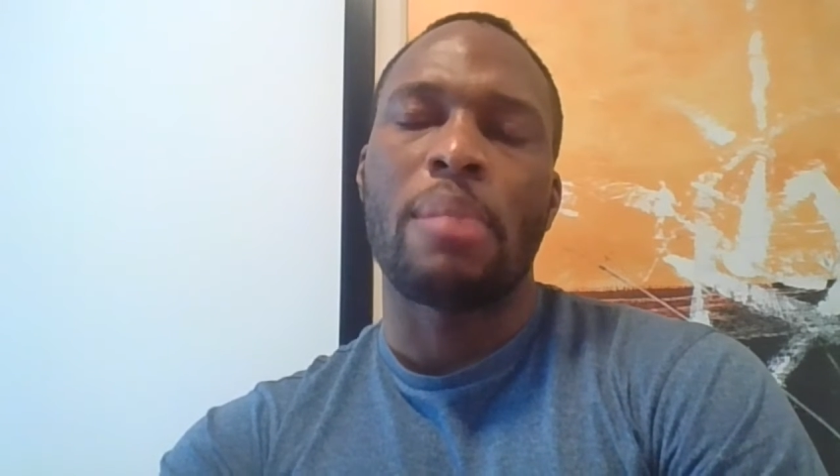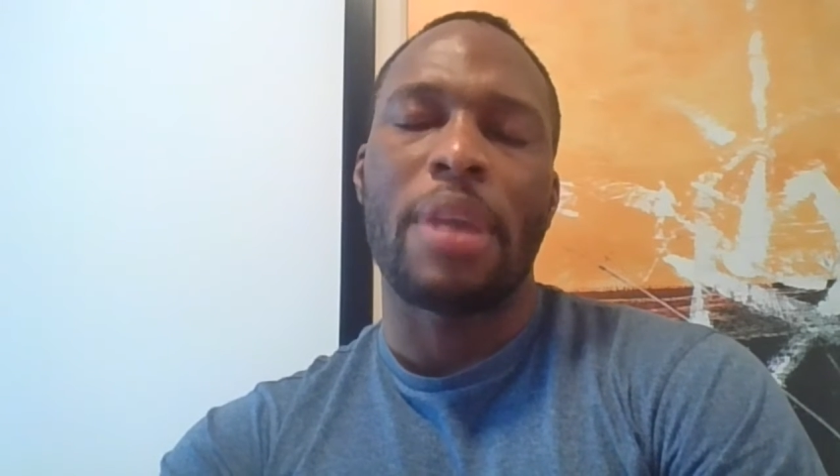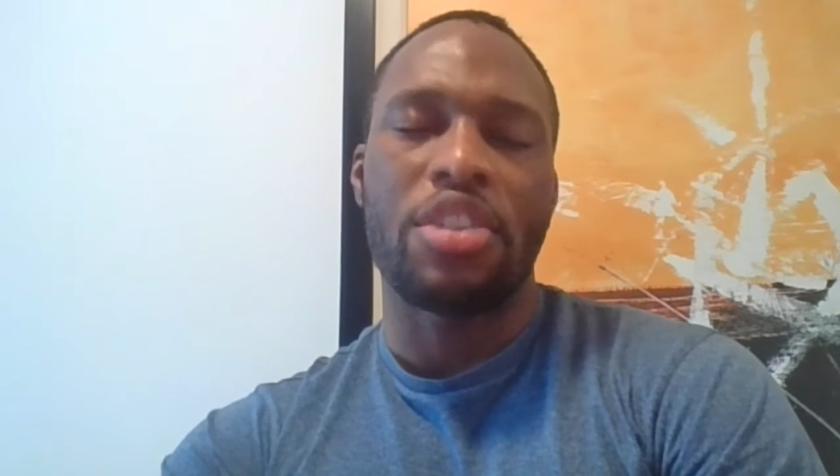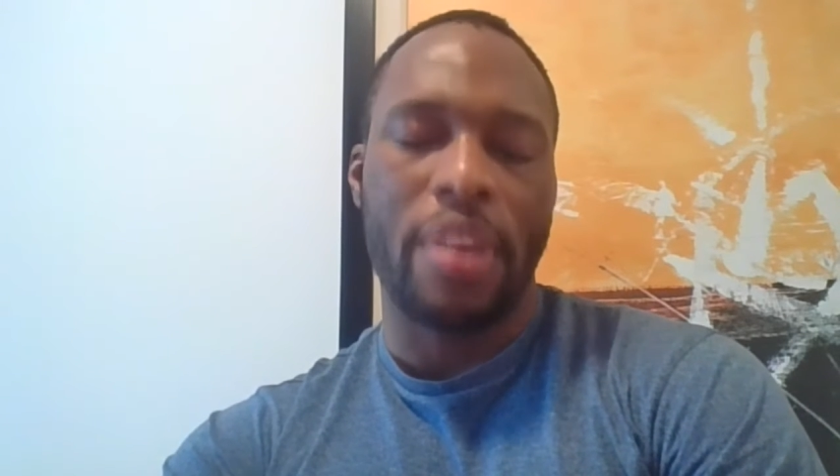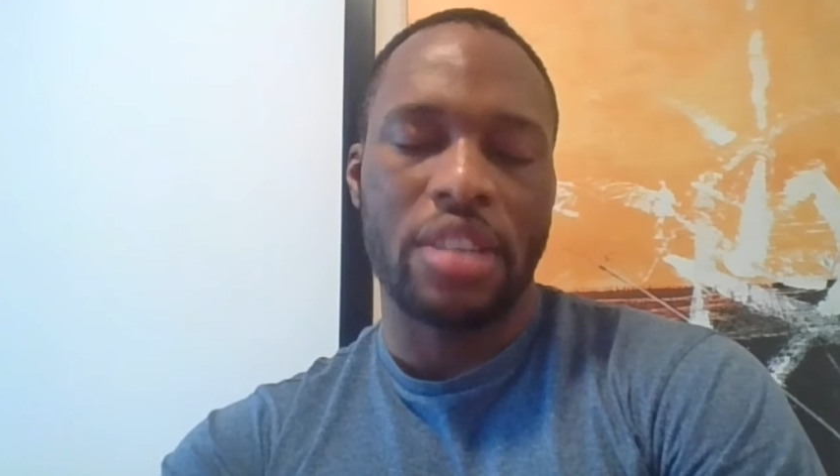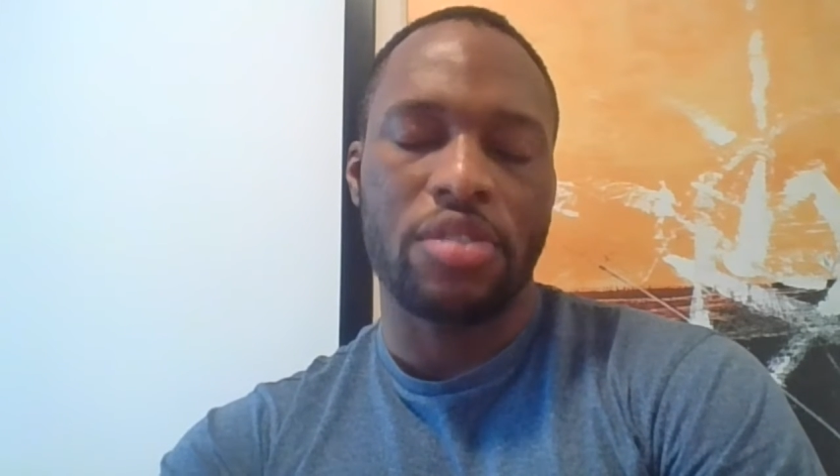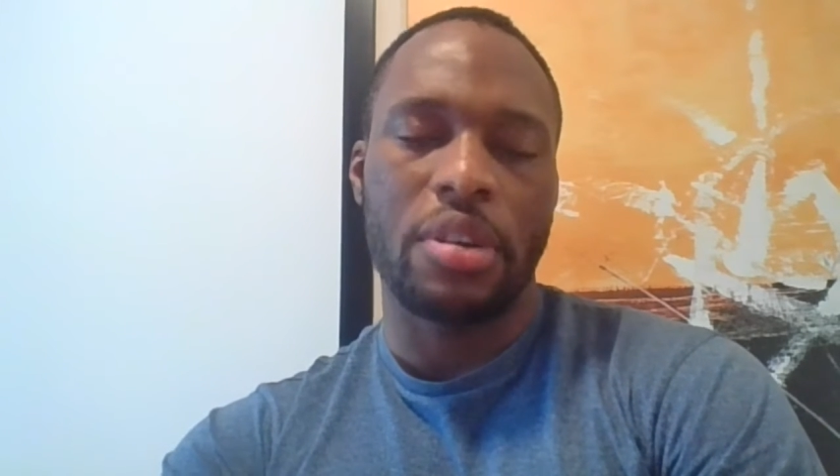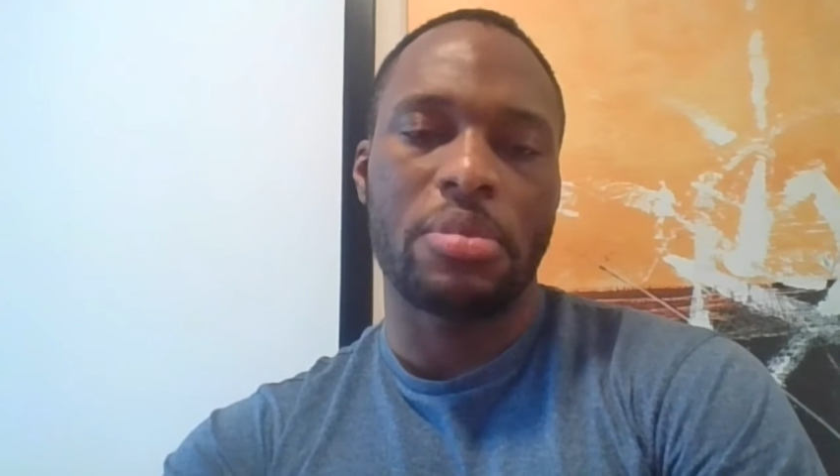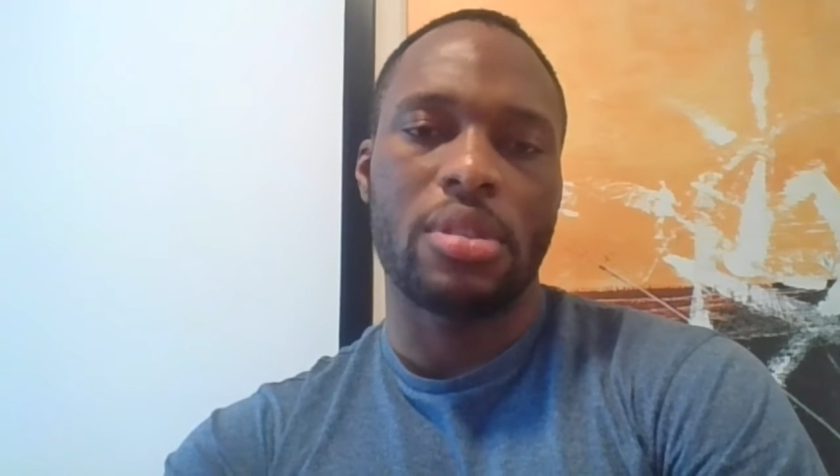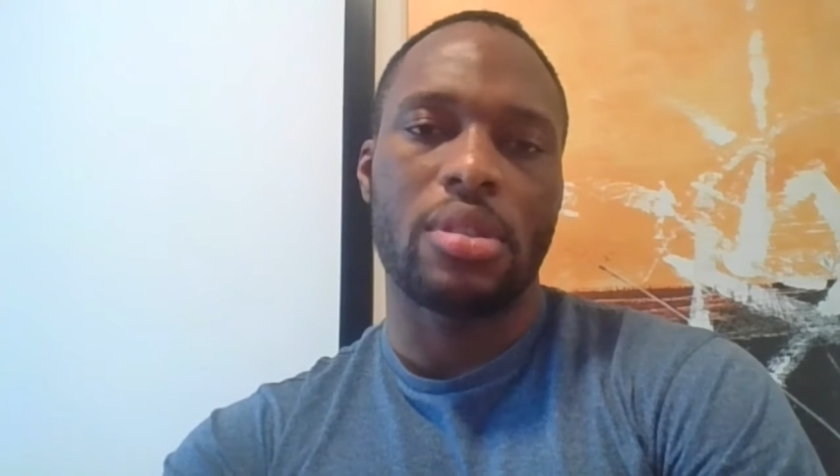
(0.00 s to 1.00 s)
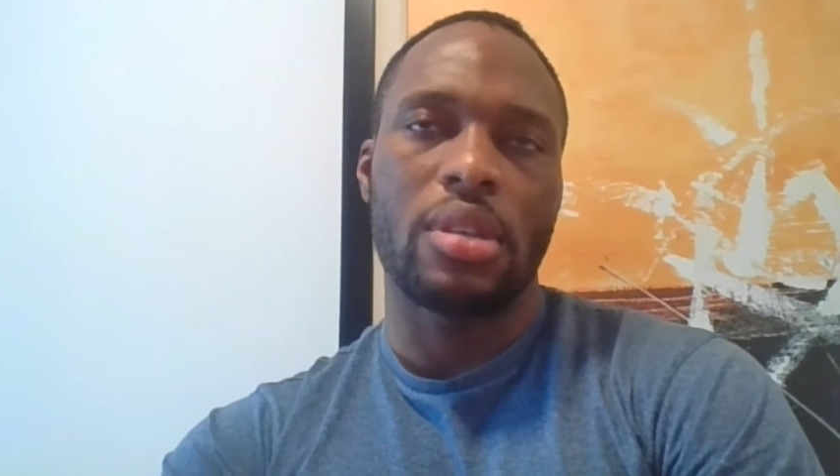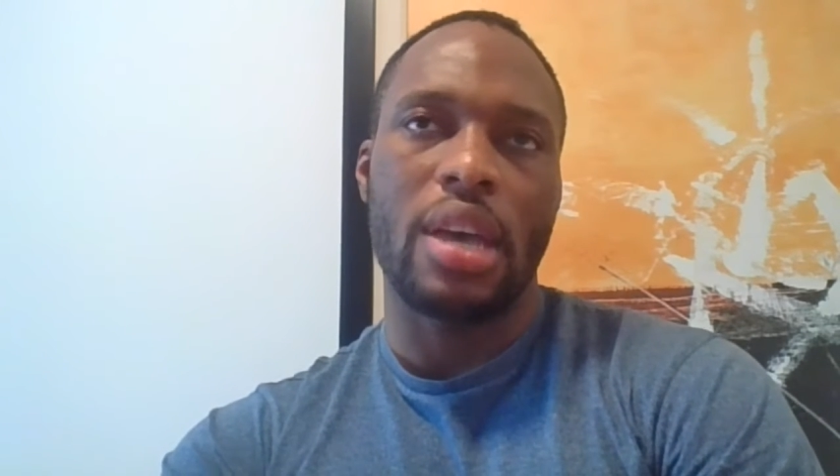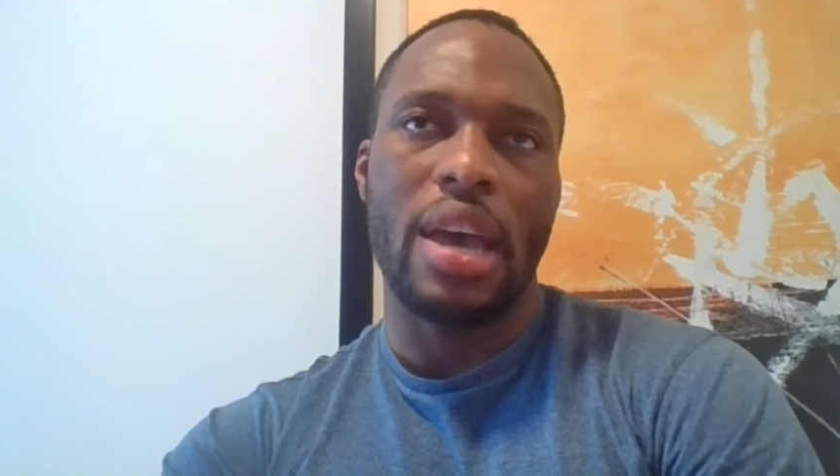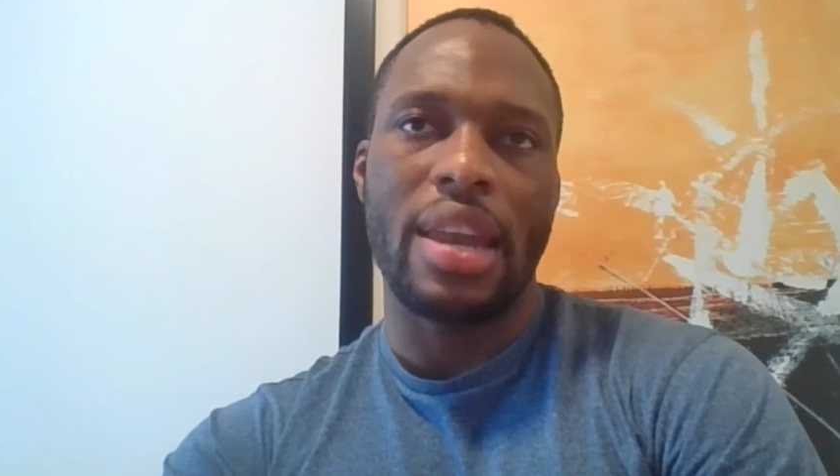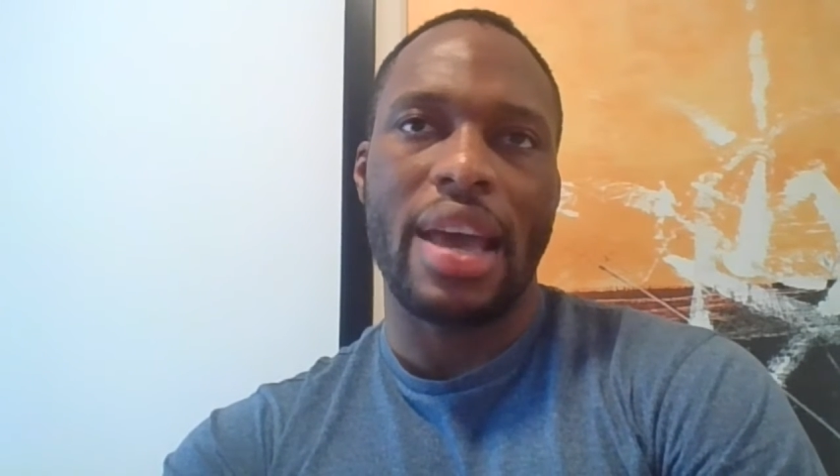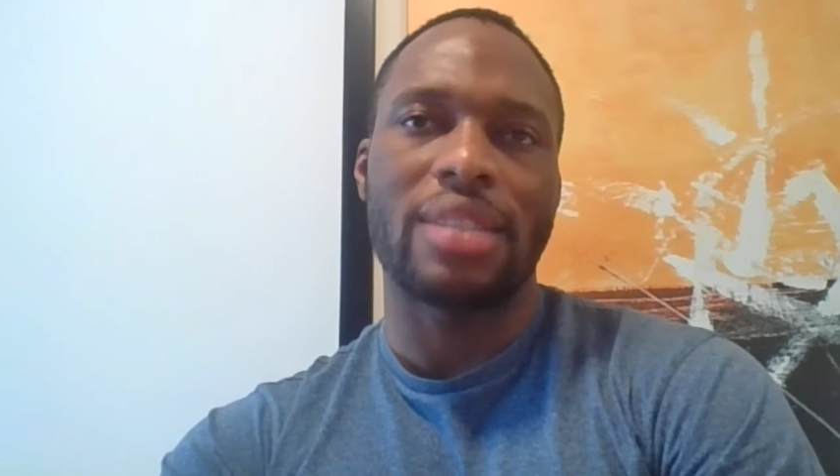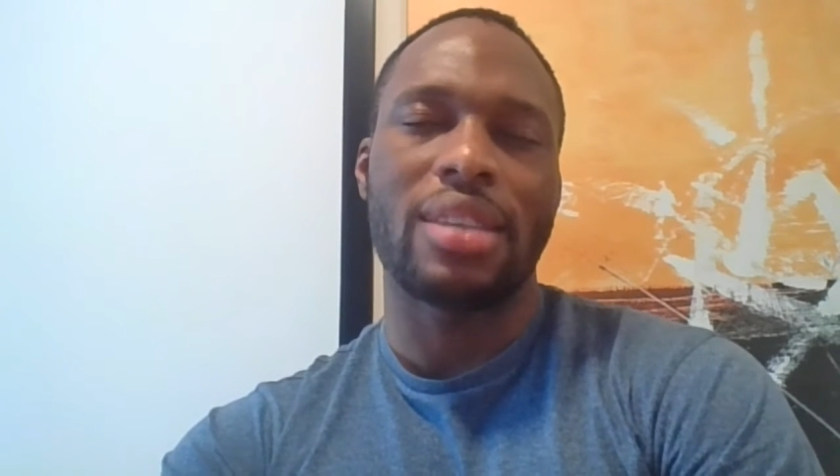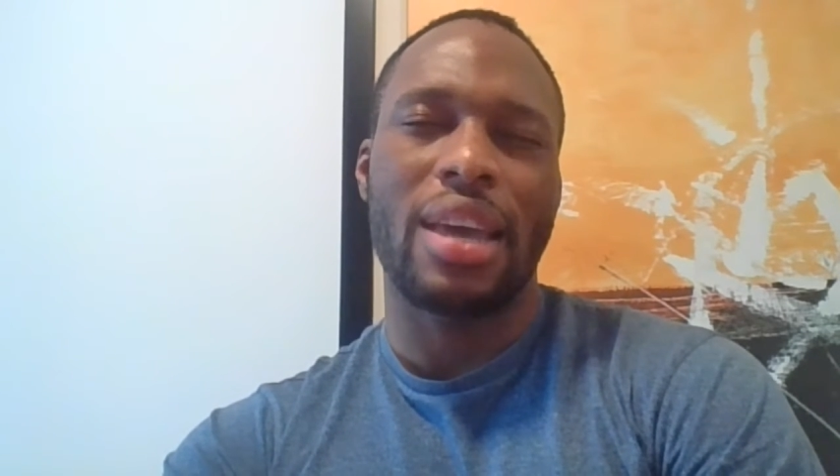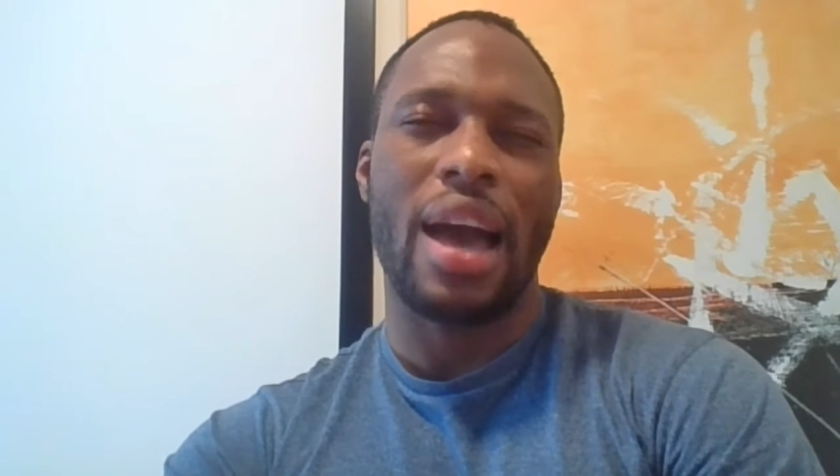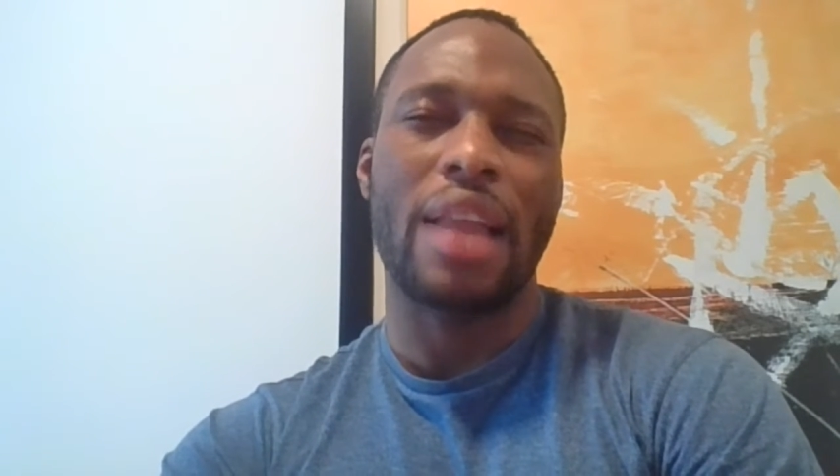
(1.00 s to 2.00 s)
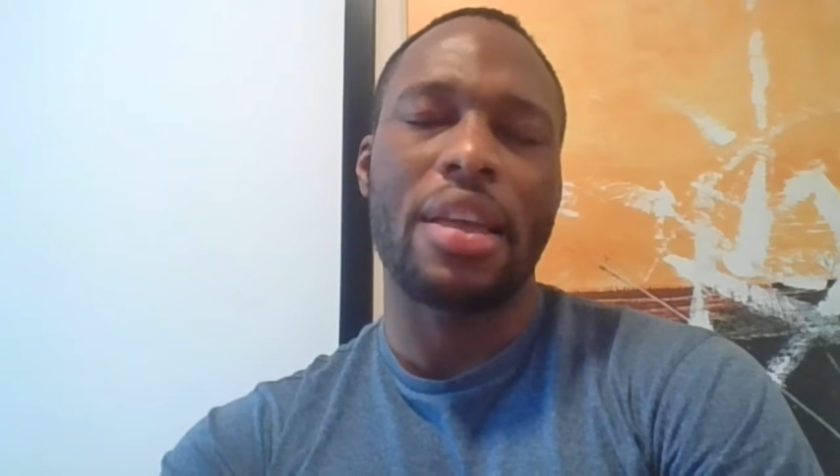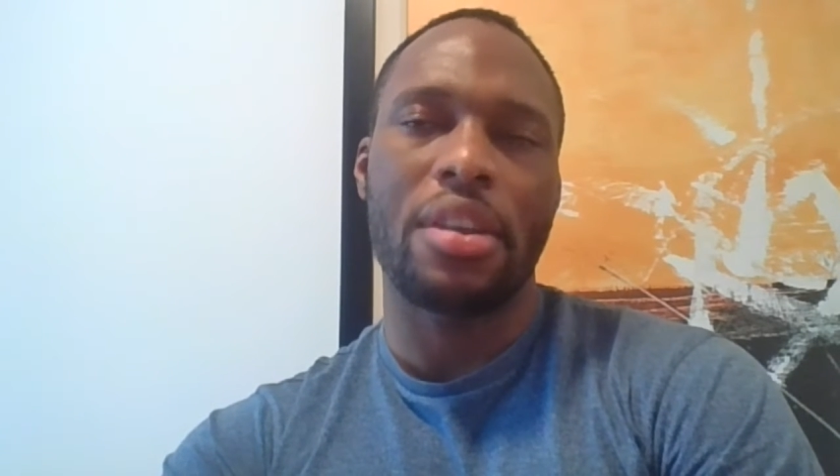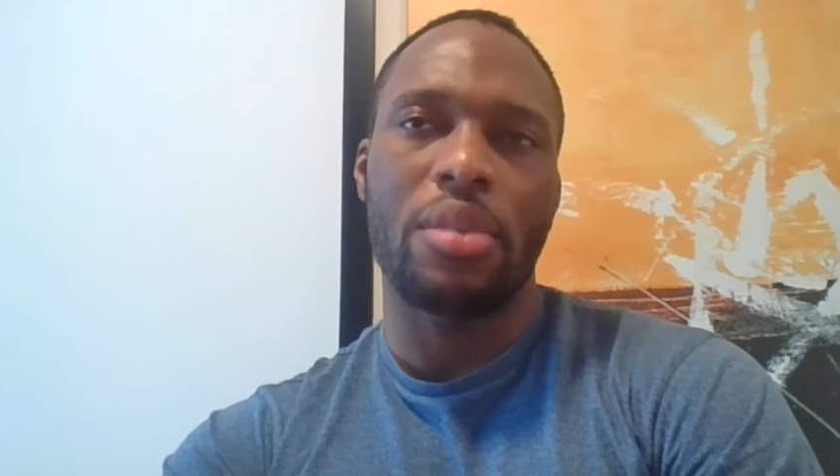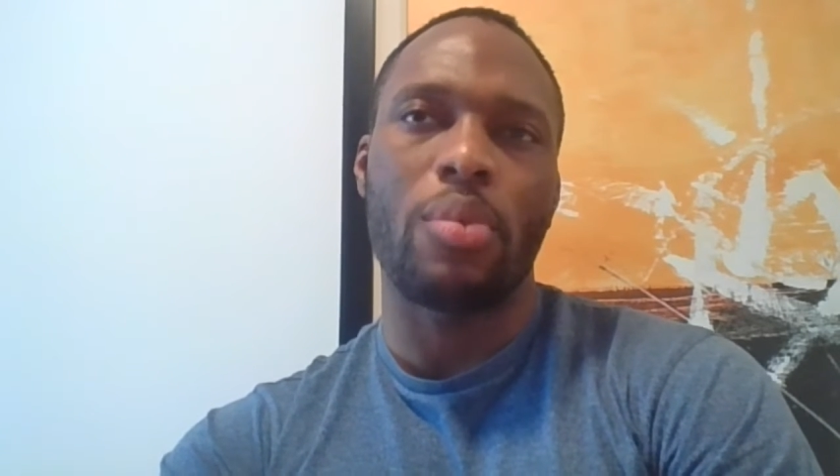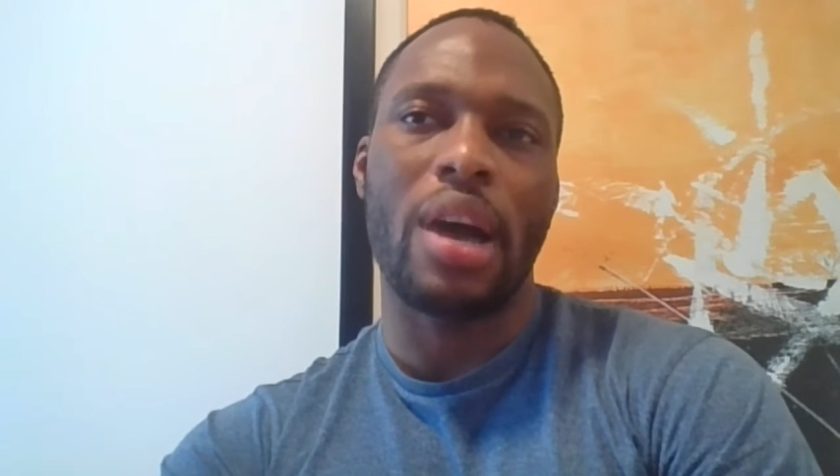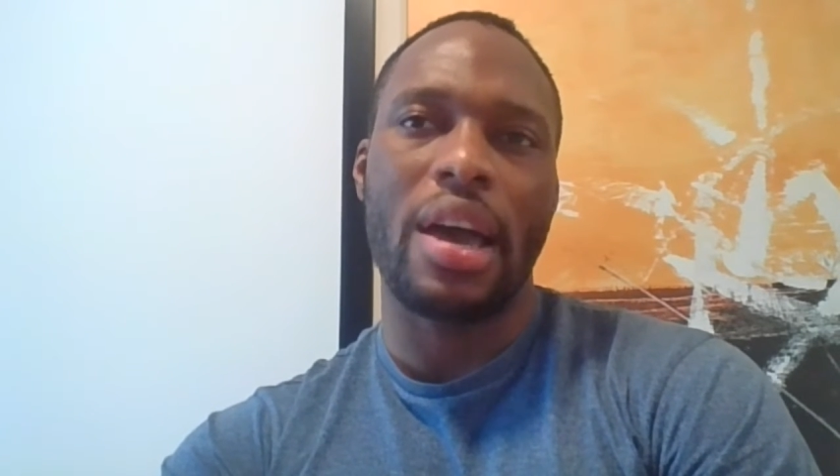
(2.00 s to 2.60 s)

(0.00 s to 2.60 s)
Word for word: my transcript, an essay highlighting why